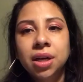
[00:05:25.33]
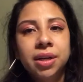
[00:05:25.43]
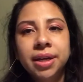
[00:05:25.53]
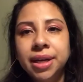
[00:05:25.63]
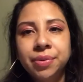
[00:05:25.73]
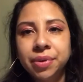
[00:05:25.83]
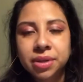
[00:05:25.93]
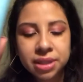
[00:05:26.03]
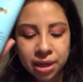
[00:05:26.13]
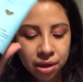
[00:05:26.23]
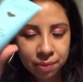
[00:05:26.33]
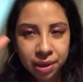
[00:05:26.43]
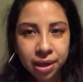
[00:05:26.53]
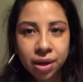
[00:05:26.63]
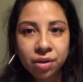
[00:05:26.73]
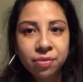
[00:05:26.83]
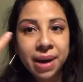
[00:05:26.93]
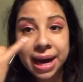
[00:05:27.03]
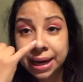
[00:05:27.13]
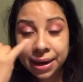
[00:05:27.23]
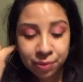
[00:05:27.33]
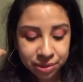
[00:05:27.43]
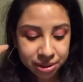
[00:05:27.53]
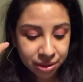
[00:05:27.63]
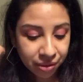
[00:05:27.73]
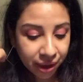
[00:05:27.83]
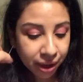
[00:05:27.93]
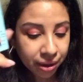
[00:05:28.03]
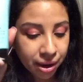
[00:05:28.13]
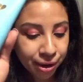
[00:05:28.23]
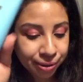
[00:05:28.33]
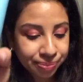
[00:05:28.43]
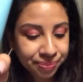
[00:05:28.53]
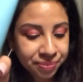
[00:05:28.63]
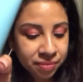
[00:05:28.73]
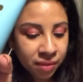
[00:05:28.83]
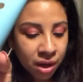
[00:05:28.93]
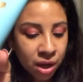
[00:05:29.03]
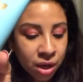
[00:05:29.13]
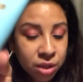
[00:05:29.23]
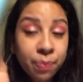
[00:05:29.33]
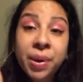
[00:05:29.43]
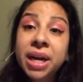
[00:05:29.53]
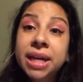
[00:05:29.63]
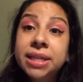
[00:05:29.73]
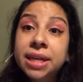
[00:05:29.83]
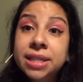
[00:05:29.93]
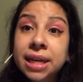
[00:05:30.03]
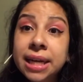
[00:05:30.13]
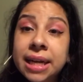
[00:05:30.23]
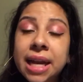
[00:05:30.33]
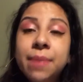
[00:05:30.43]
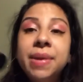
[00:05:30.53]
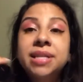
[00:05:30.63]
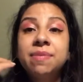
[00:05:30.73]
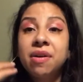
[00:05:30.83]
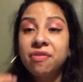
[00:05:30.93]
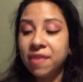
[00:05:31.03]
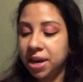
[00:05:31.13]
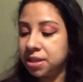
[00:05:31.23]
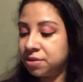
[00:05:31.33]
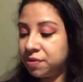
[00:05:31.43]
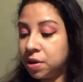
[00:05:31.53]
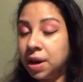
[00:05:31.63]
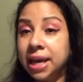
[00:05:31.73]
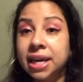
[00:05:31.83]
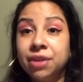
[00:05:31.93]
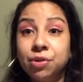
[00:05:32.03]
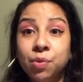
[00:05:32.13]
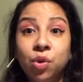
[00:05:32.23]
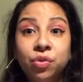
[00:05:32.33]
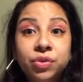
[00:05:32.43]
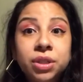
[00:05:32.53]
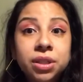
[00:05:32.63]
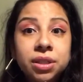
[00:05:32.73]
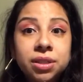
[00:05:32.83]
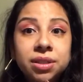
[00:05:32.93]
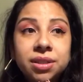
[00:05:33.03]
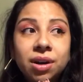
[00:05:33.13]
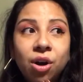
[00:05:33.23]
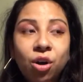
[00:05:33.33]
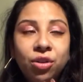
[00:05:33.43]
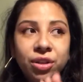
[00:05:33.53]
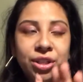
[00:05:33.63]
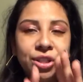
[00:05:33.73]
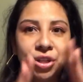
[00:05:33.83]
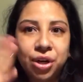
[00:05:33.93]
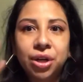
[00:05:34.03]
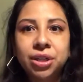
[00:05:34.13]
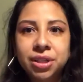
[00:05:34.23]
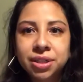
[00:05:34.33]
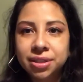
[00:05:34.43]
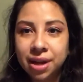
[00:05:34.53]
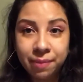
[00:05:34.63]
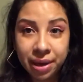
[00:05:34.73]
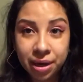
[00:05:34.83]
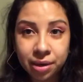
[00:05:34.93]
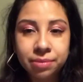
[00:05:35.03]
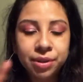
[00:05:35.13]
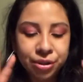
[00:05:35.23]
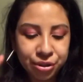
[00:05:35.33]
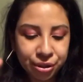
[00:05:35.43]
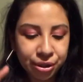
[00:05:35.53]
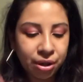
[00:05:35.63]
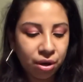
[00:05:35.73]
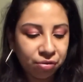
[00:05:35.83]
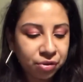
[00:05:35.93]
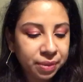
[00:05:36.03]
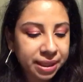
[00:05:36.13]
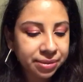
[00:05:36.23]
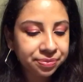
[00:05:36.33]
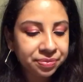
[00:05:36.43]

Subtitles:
It wouldn't take it completely off. My eyeliner was still there. But it does clean, and it makes my face feel like it removed all the dirt, not makeup, dirt off of me.